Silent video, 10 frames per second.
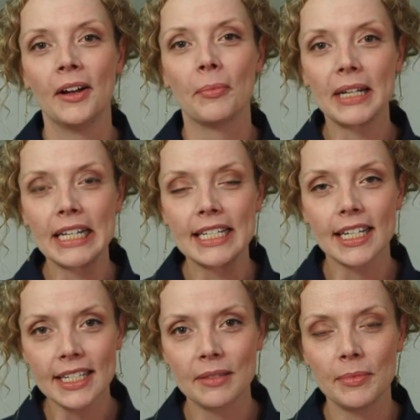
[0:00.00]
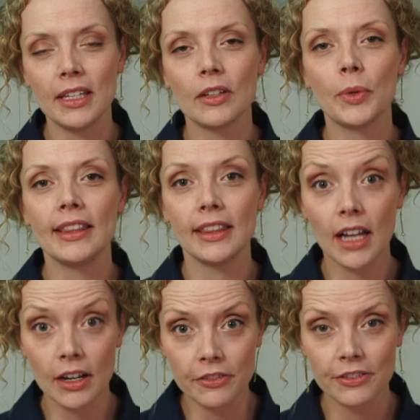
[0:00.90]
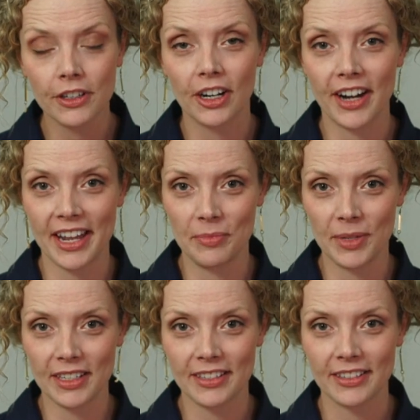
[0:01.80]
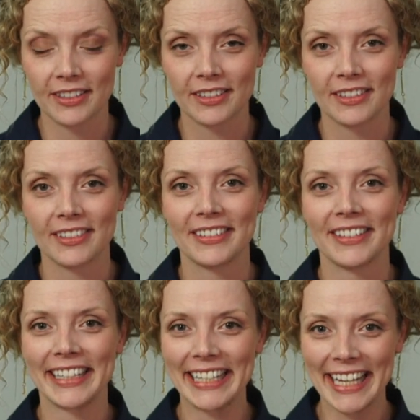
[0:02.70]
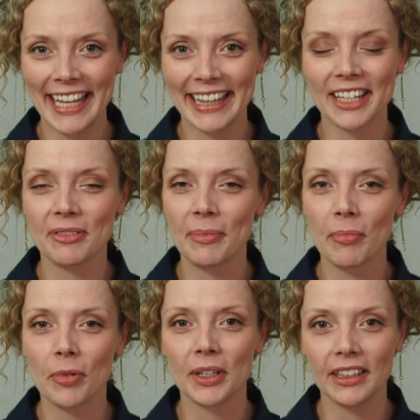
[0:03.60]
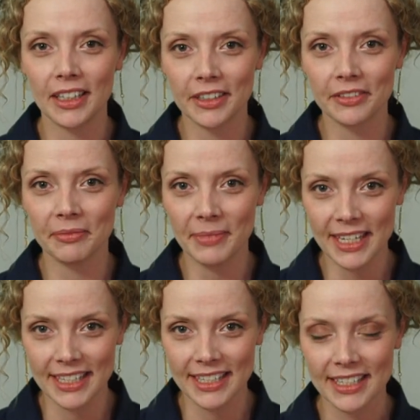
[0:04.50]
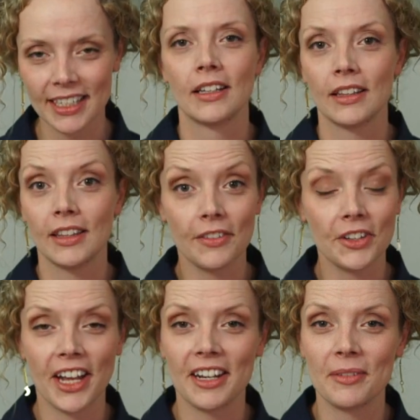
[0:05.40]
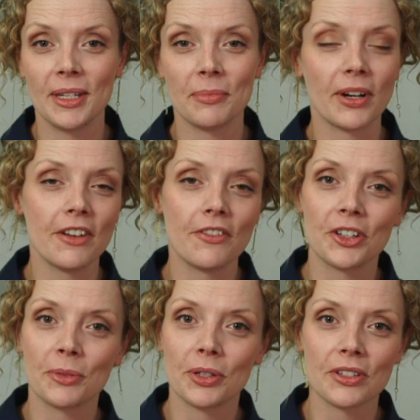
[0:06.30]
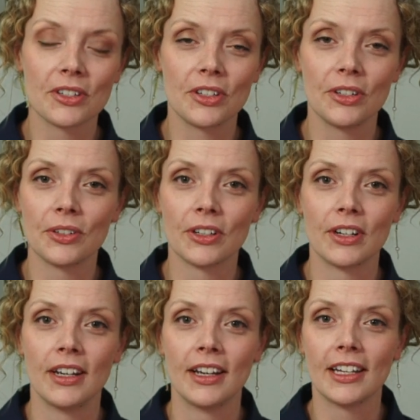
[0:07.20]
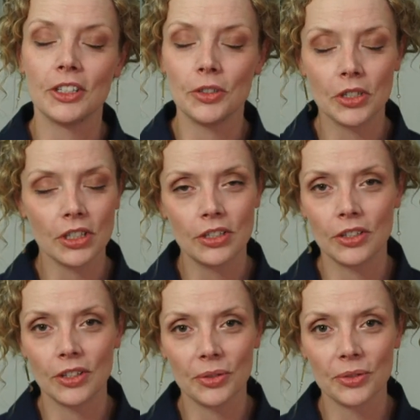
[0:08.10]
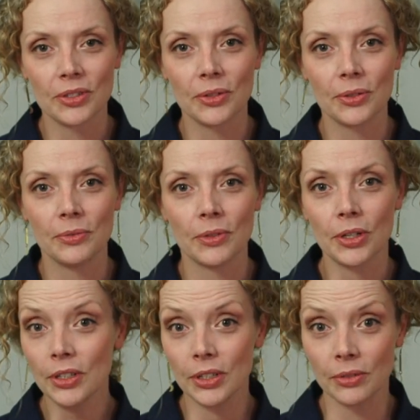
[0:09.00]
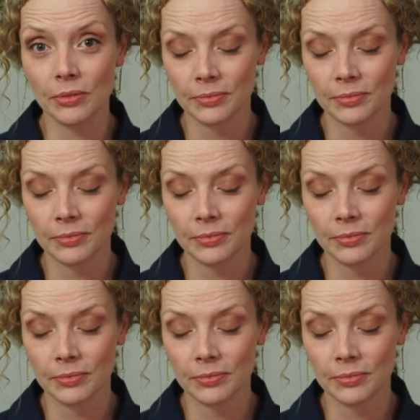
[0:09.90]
But it does mean that we love our enemies. And again, let's remember what love means. Love your enemy, pray for your persecutor, and do good to those who hurt you.